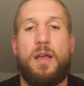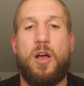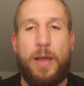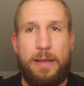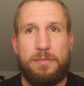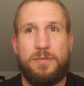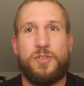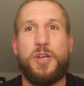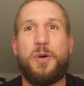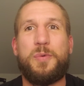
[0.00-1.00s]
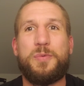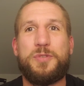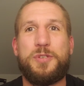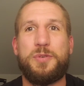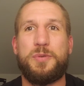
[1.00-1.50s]
Okay, so
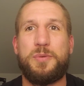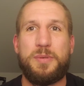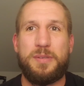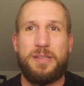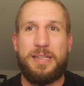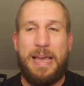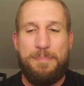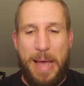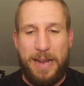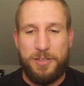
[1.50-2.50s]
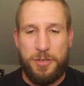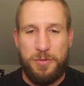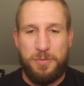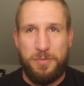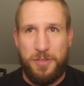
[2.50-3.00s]
to get back
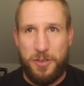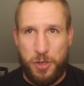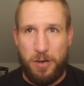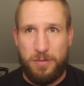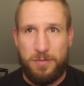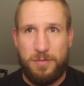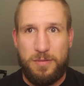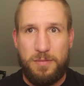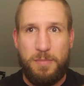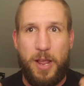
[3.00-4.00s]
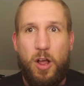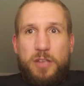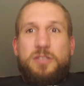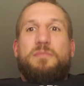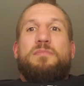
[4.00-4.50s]
to the shirt, my
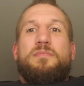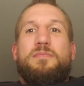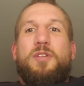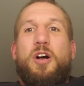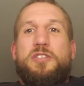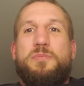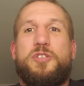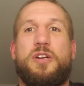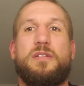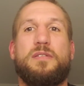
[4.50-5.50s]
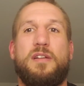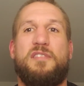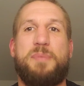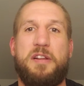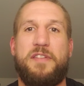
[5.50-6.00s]
awesome, awesome shirt of
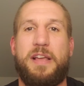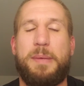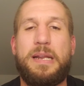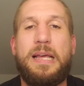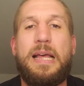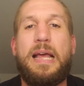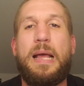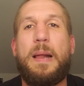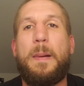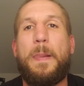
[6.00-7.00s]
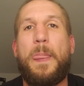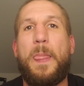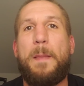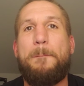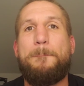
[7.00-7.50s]
Peter Venkman.
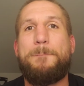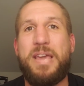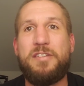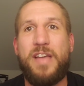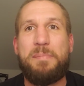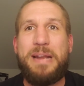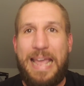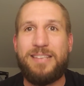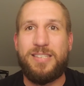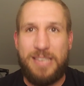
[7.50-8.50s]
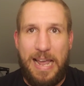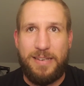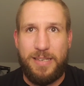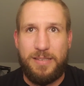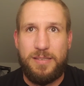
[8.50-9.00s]
Peter Venkman is a
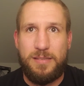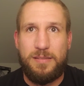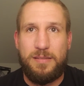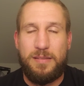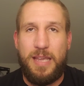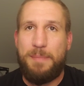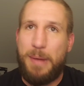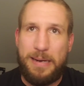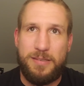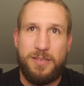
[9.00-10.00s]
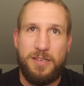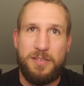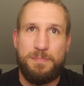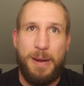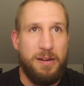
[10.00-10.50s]
scientist. He
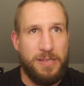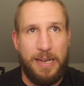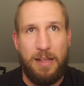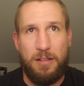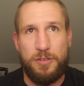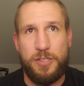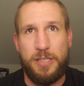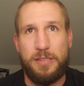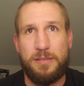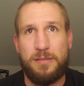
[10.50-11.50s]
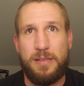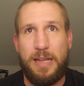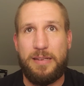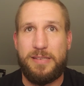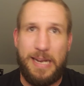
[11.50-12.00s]
practices parapsychology
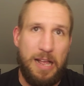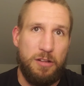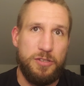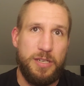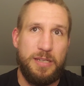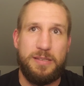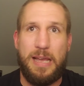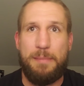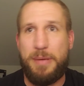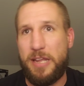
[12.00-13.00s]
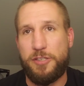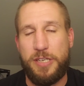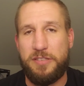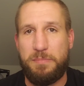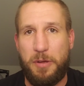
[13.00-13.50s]
and psychology. He's got
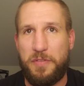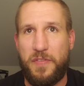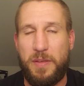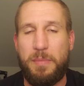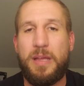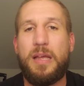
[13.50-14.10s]
PhDs in both of them.